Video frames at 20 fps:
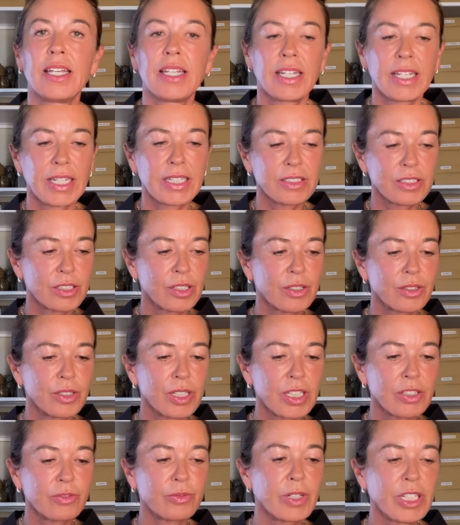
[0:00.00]
And so
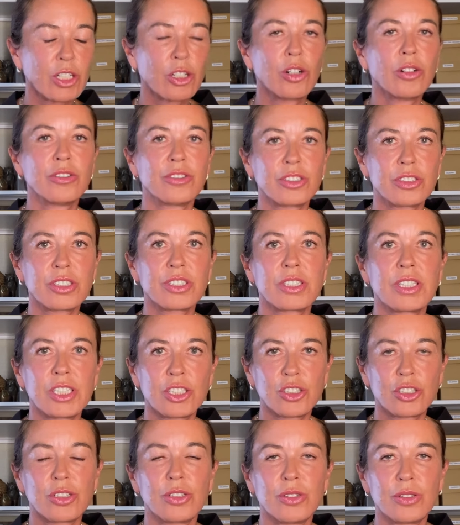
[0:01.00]
if we consciously
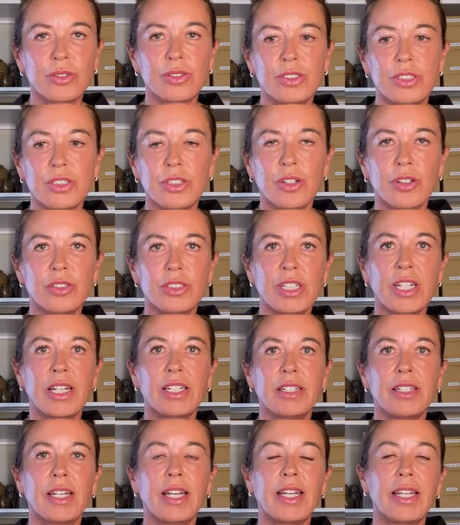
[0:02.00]
choose to go
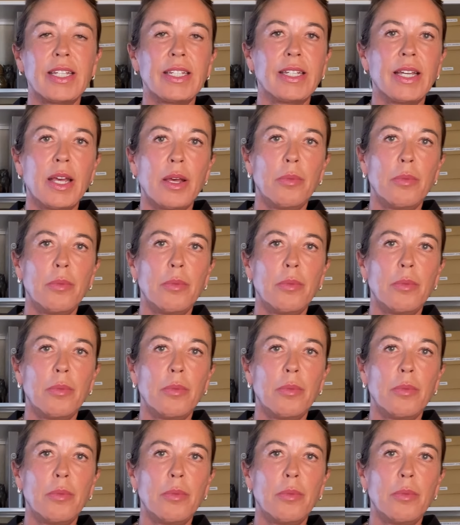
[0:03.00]
down a